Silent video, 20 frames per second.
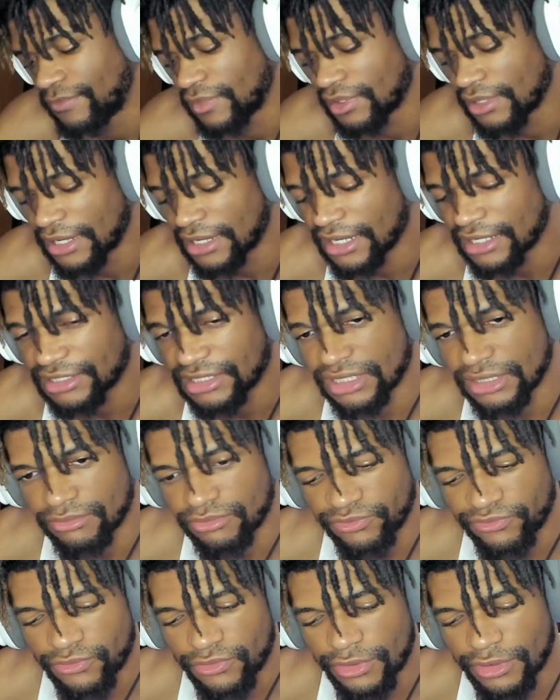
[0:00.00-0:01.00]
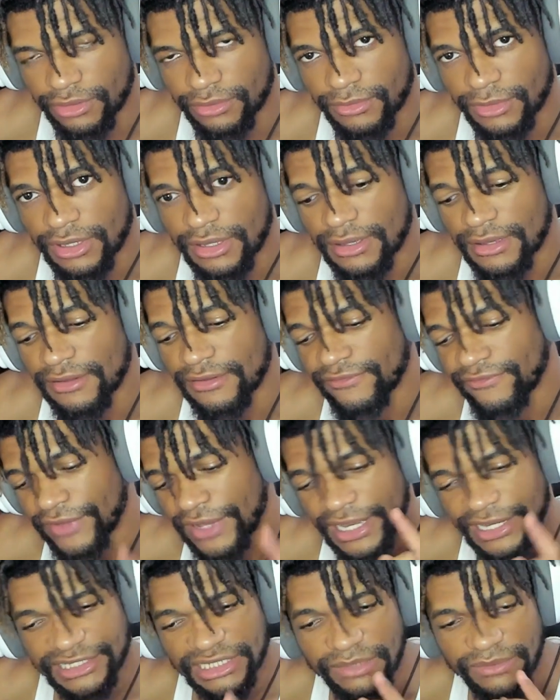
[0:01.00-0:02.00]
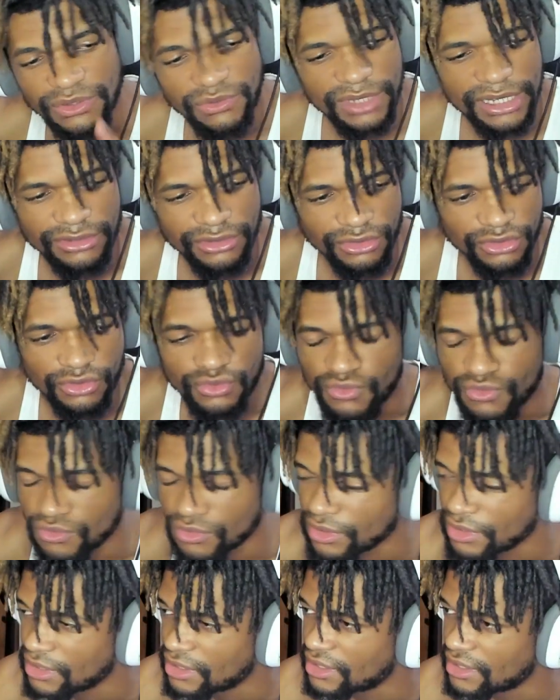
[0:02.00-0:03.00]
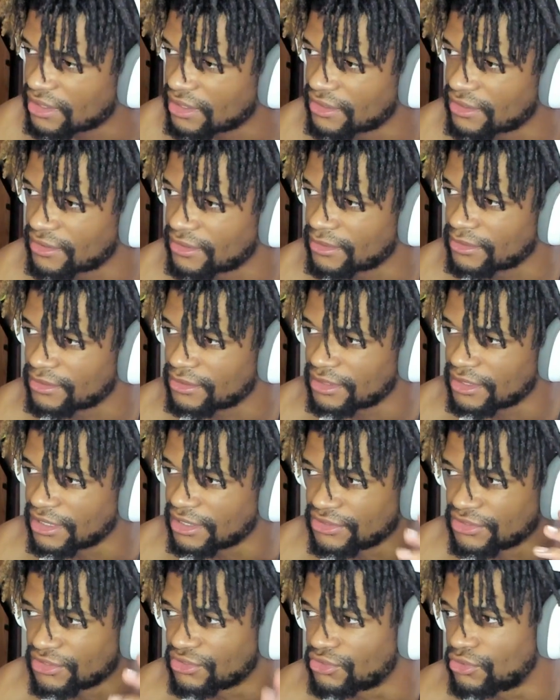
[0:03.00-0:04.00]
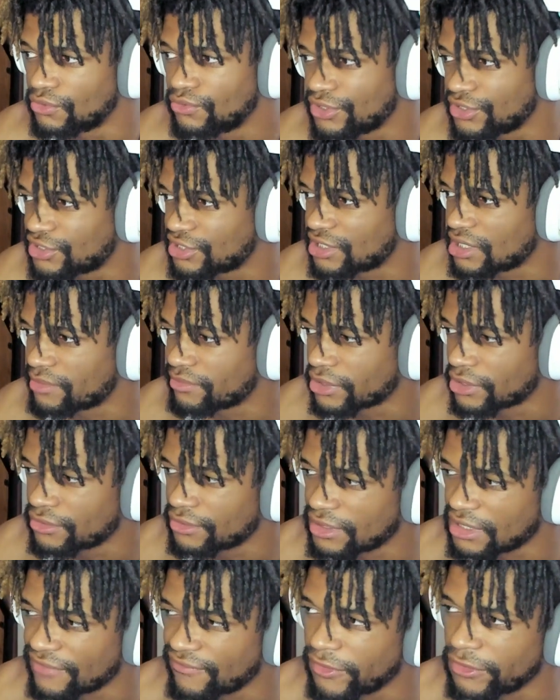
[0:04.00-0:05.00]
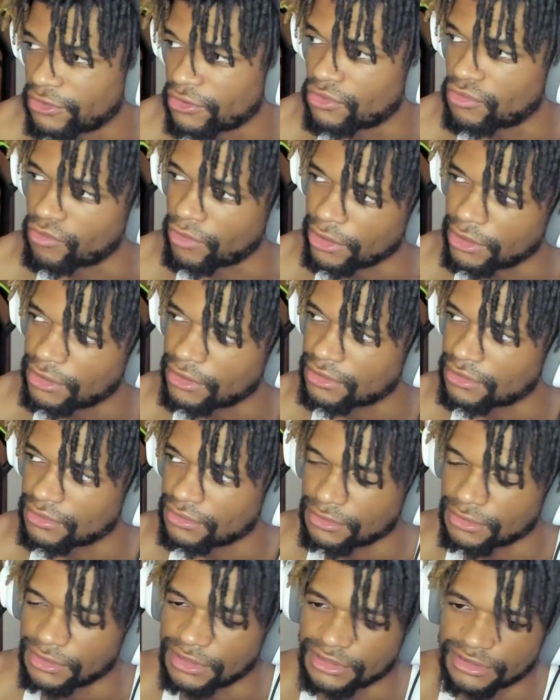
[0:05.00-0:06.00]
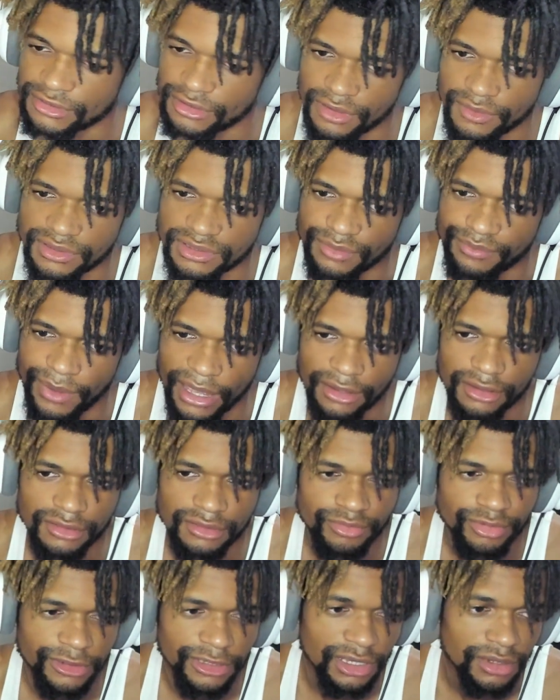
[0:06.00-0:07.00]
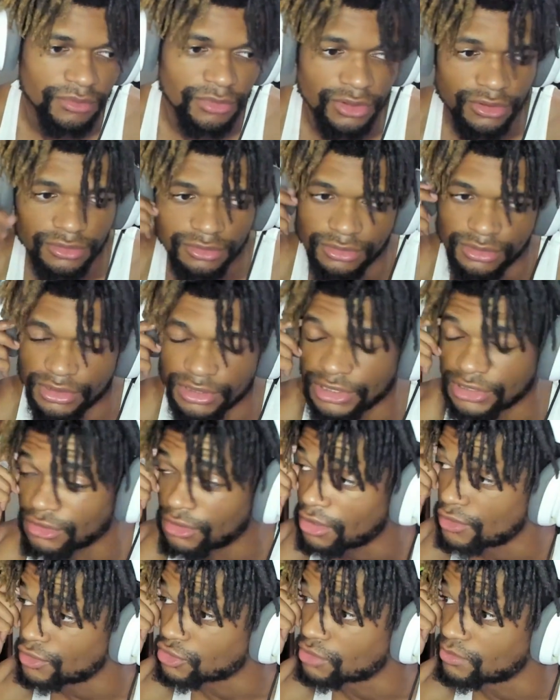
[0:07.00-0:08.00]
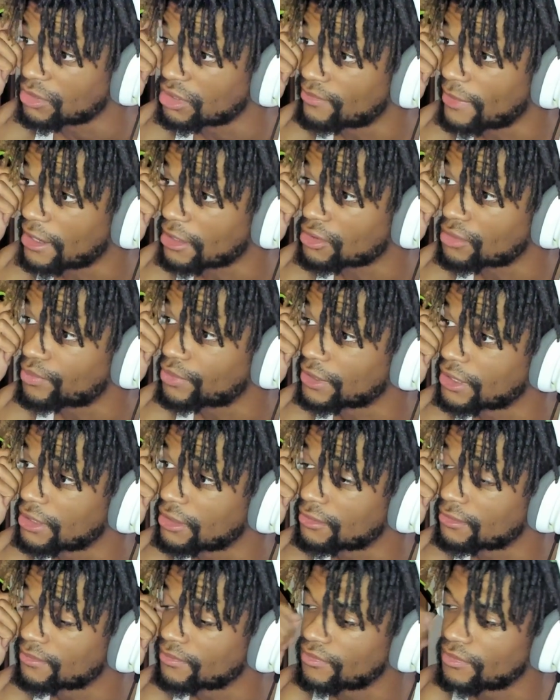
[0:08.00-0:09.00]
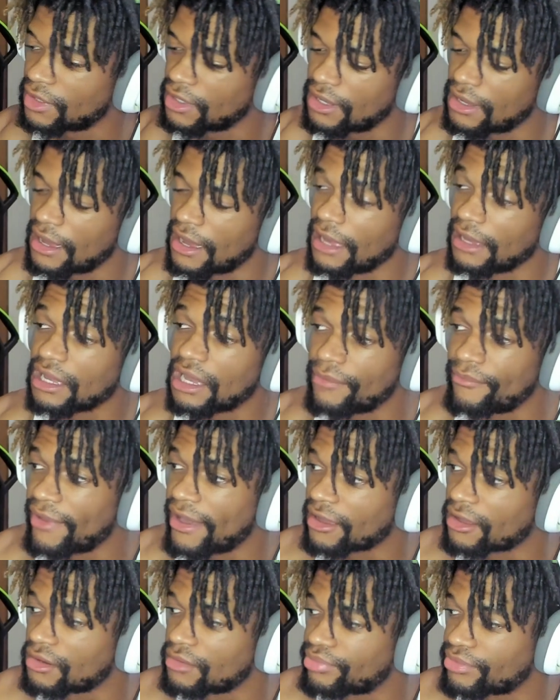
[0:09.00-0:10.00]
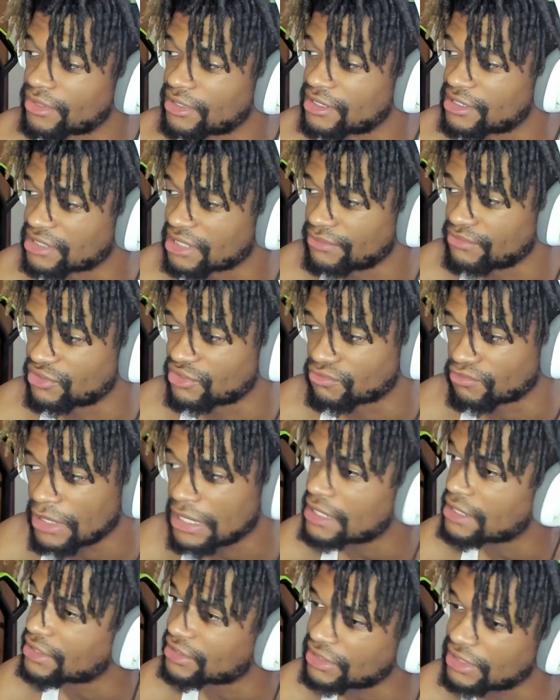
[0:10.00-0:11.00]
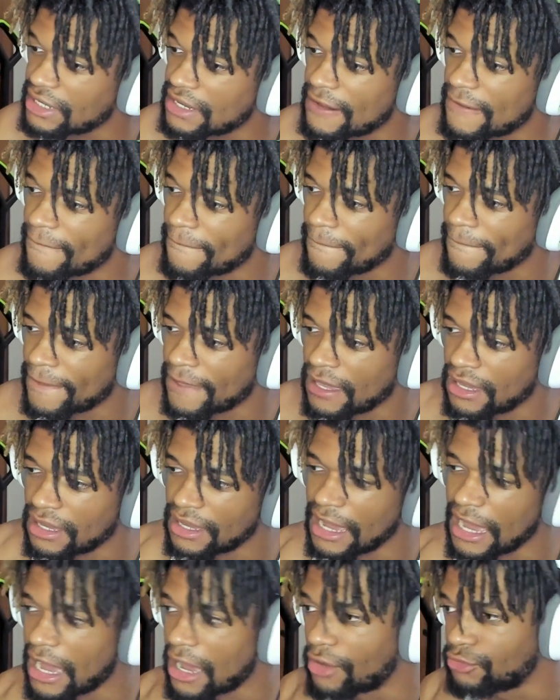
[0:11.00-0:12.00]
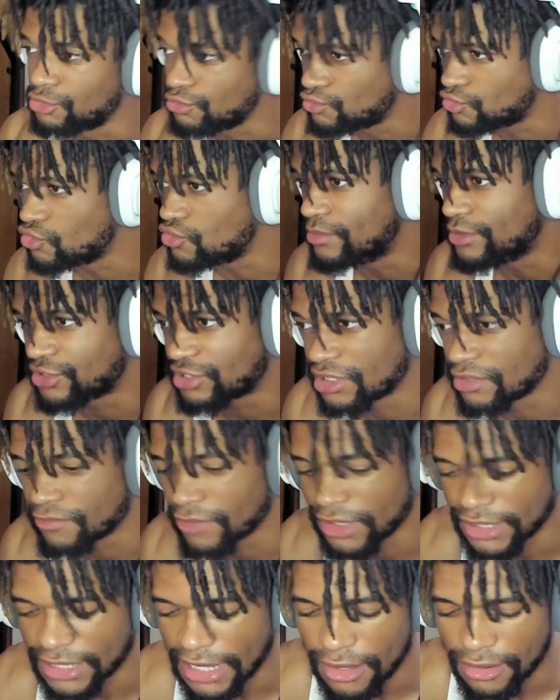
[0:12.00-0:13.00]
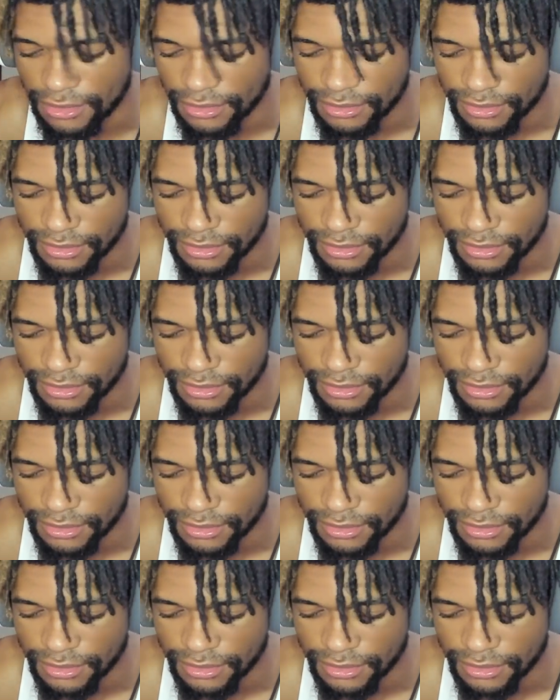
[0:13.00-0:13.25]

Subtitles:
Like I said before, find something you like to do. And just do the shit, bro. If it don't work, it's always a backup plan, bro. It's always gonna be a backup plan. I got backup plans. I'm just waiting to see how YouTube and shit work out.